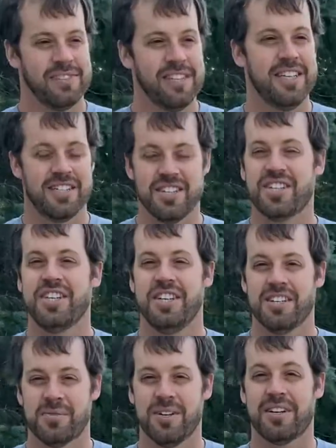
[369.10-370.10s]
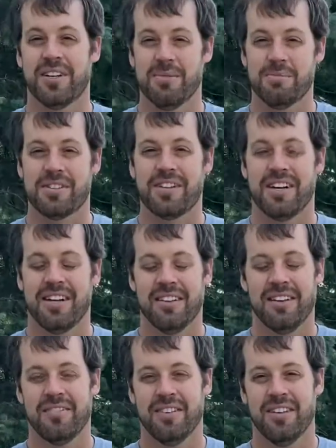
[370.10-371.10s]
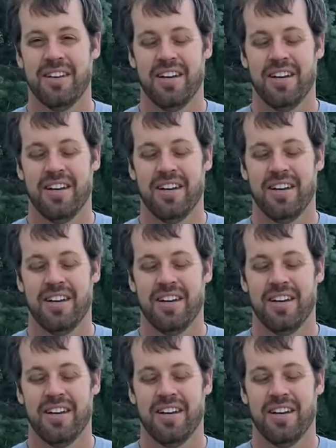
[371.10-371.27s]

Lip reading: he's a genius when it comes to that level.